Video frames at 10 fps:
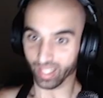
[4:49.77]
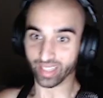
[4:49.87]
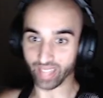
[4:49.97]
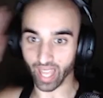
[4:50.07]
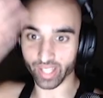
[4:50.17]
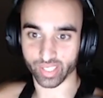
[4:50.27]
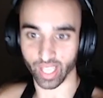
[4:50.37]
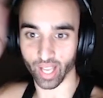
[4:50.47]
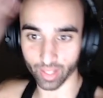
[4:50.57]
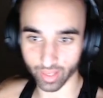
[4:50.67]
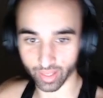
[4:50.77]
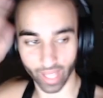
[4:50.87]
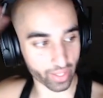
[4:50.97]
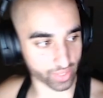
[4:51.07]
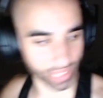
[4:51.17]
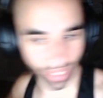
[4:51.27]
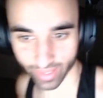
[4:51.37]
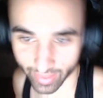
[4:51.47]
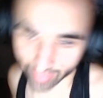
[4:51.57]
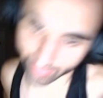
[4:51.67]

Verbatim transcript: Later, Zelda. Later, Zelda.